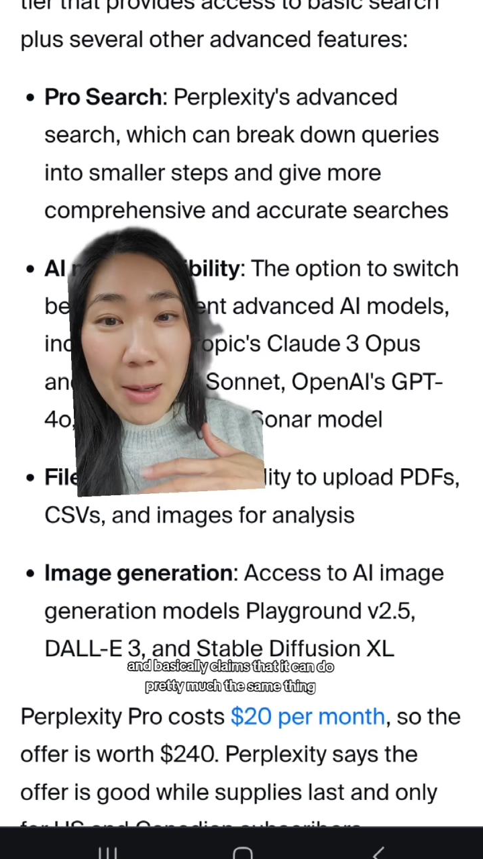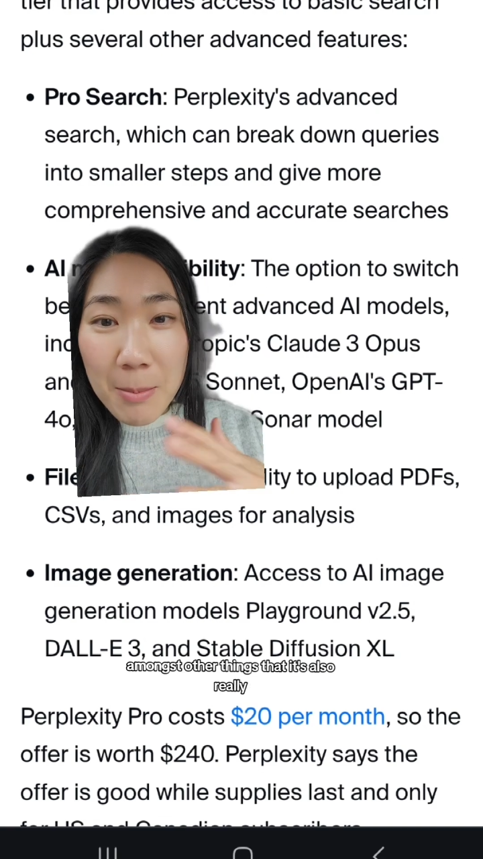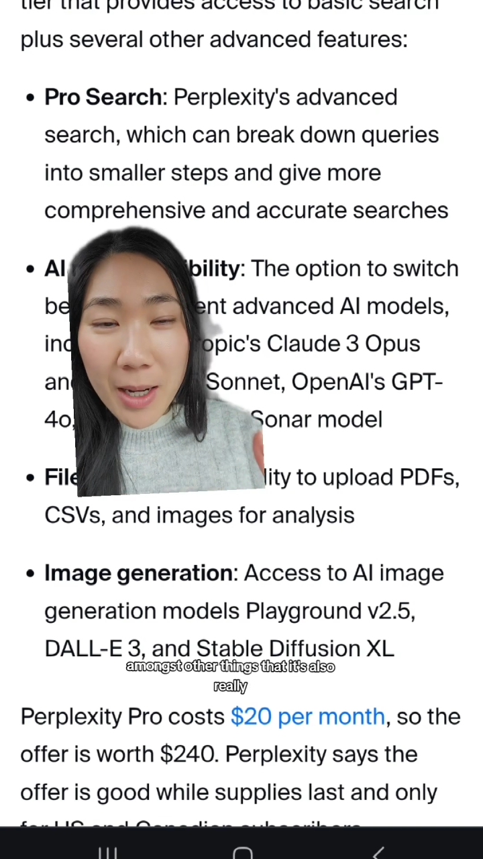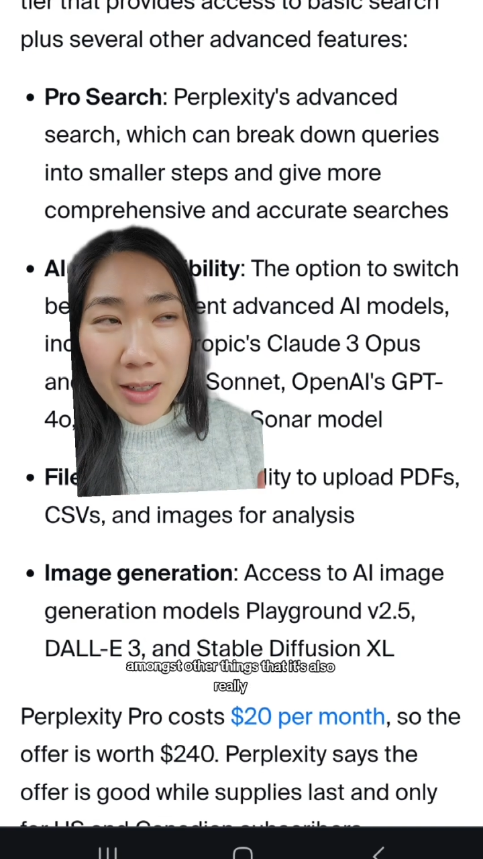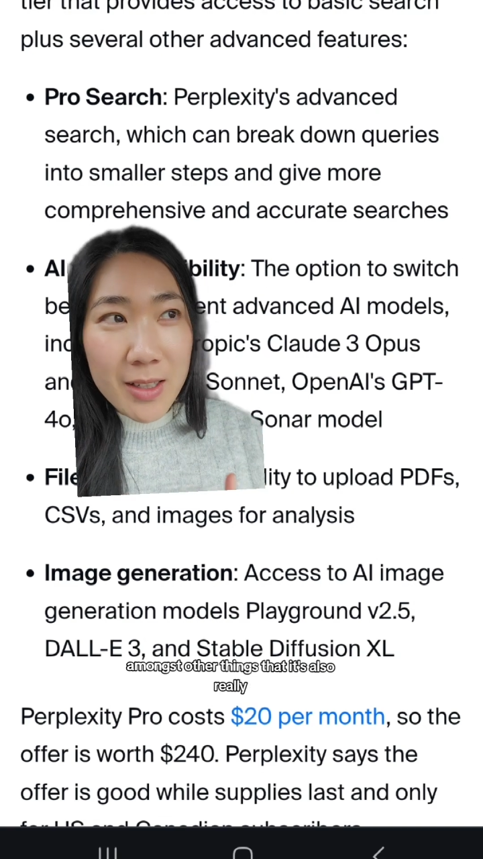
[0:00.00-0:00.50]

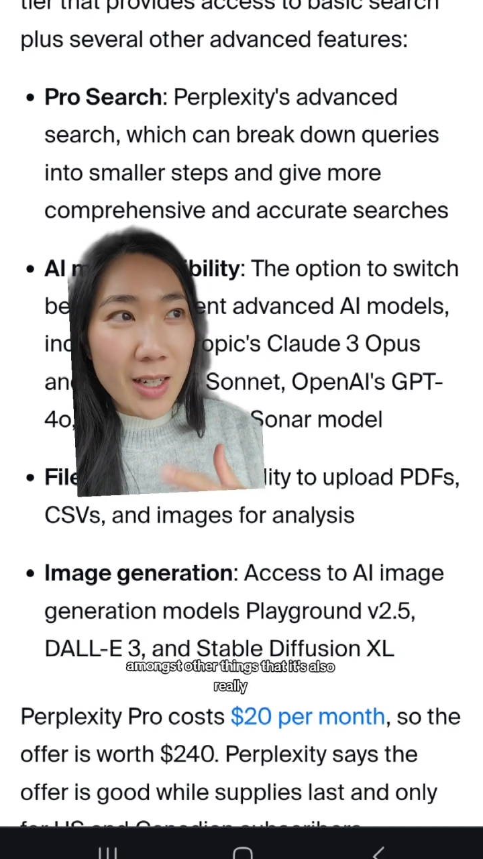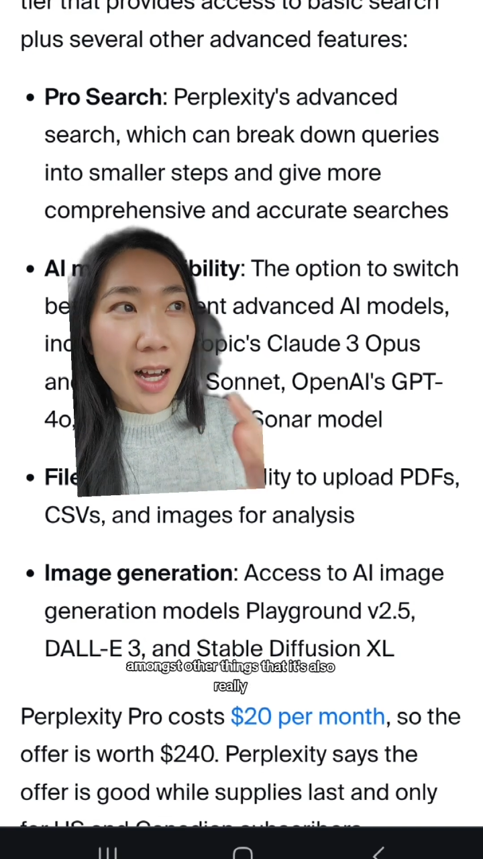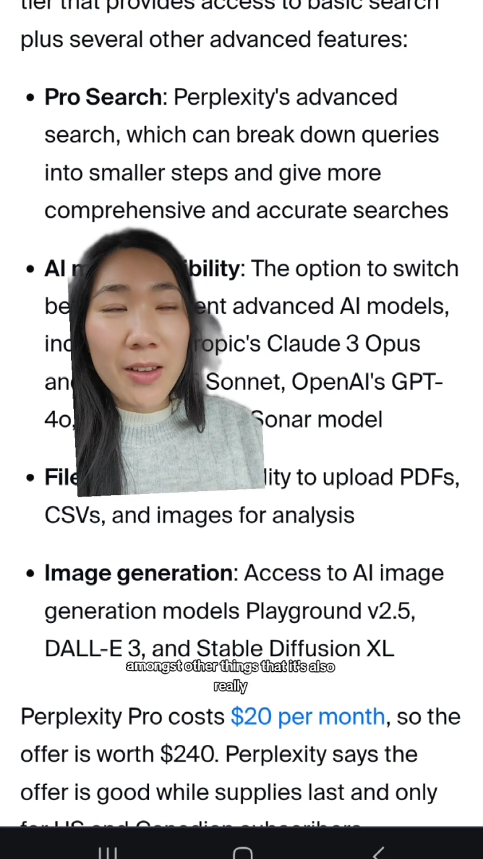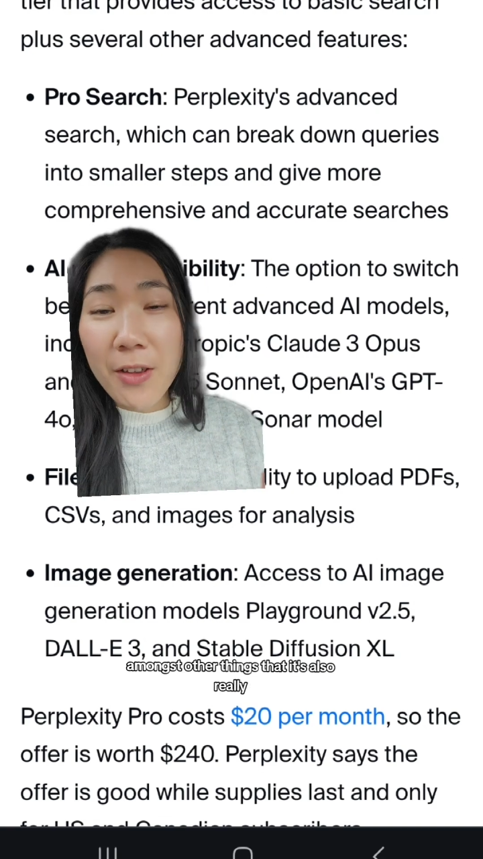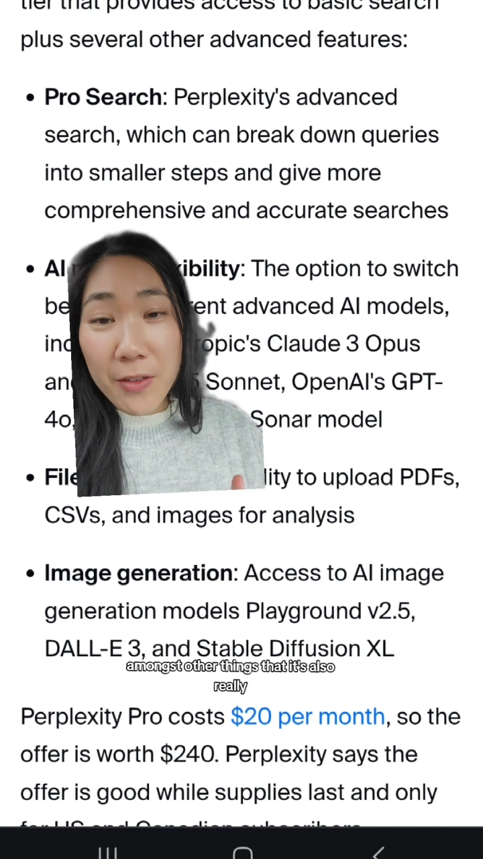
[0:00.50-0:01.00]

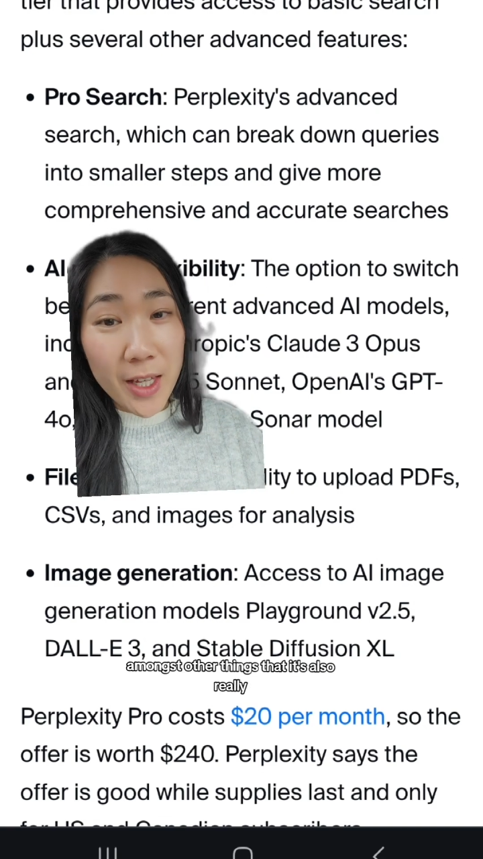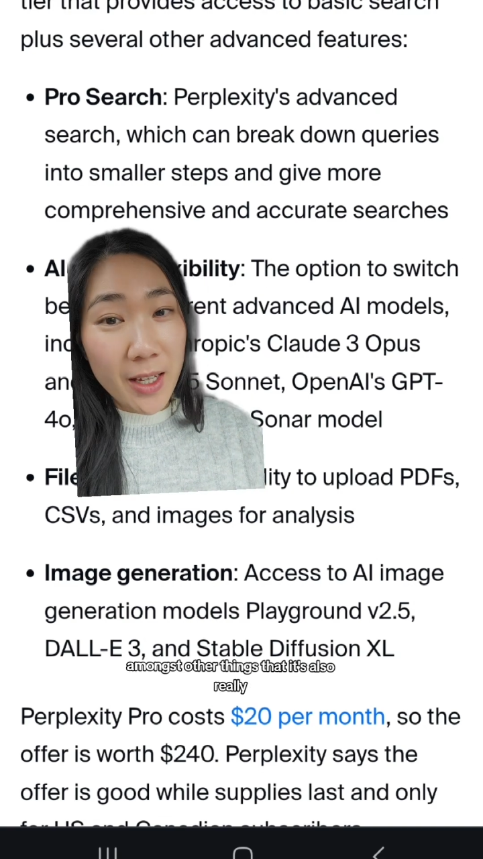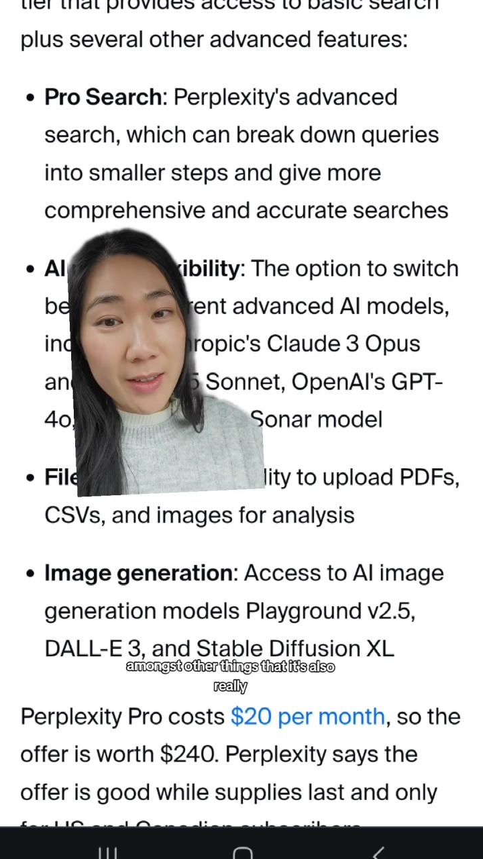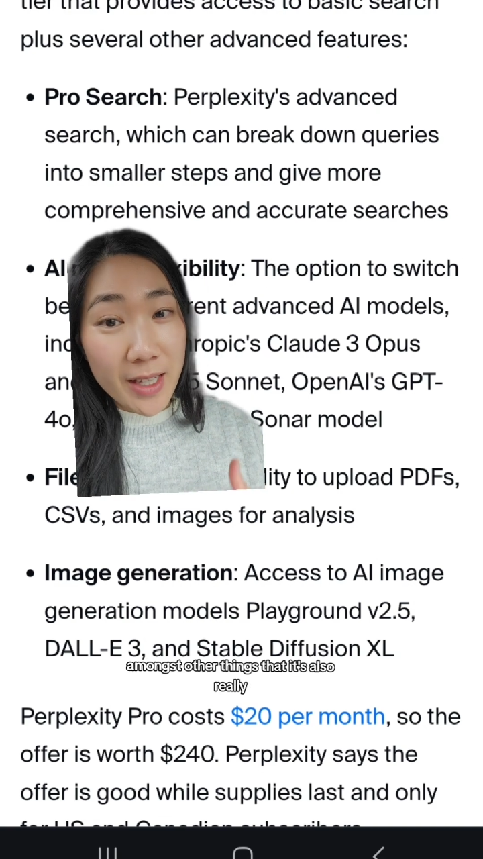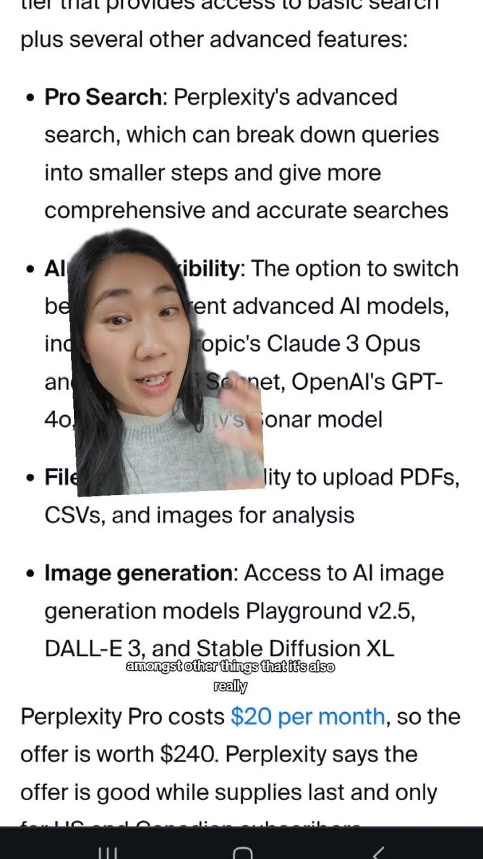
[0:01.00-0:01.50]
amongst other
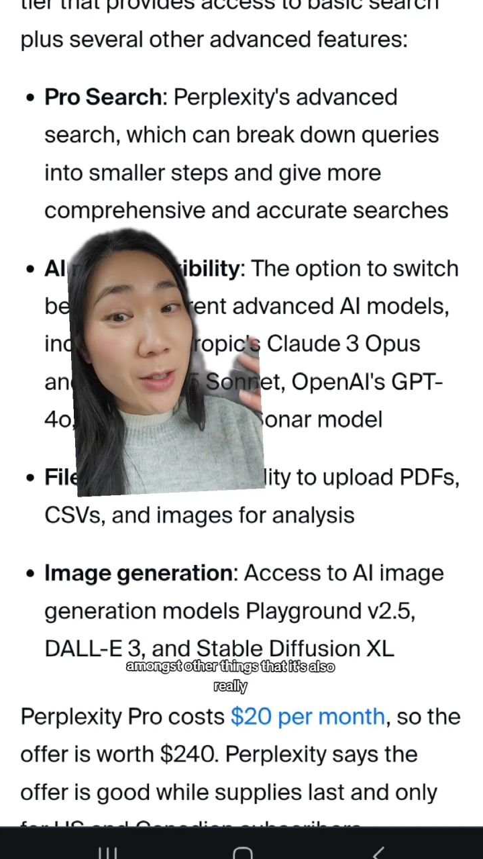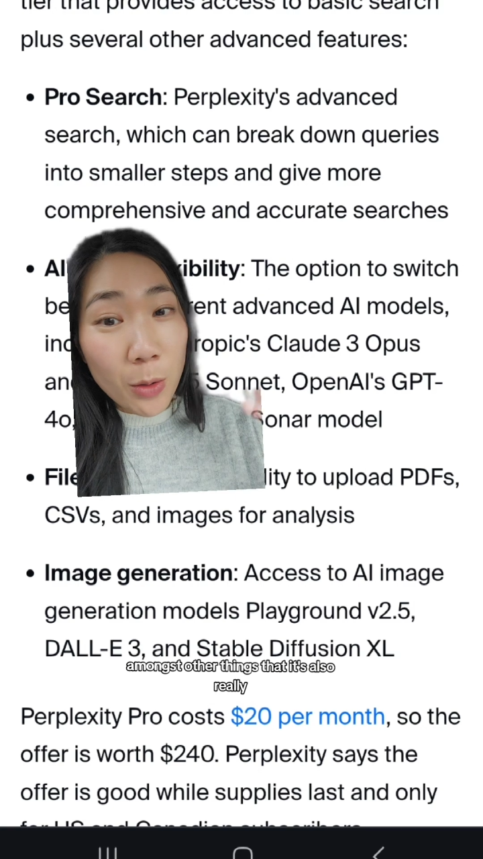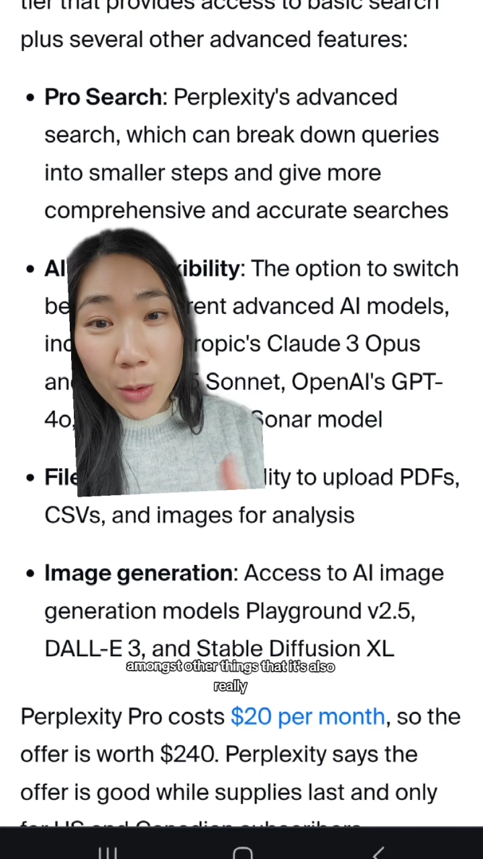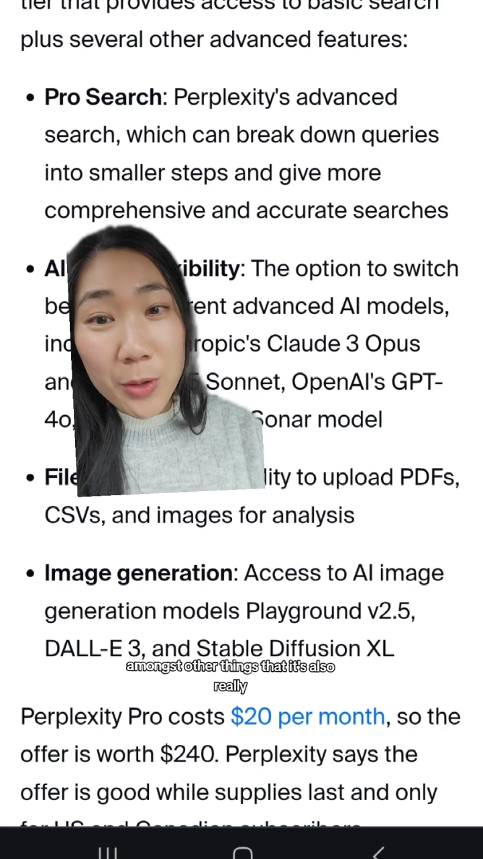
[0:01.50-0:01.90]
things that it's